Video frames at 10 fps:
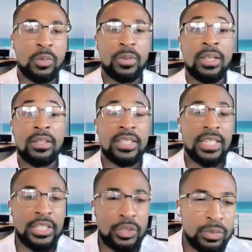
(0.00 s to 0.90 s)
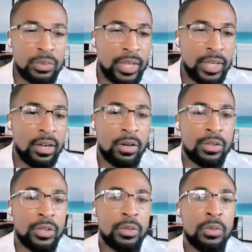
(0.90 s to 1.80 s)
So when there's an issue, do they
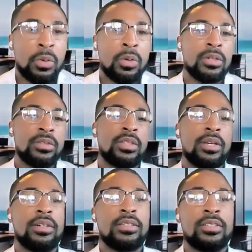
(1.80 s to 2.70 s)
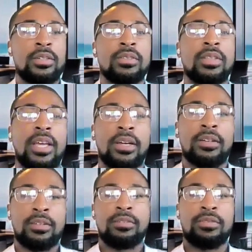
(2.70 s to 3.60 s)
call you, or is there a certain
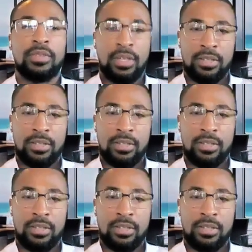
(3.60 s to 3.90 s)
layer of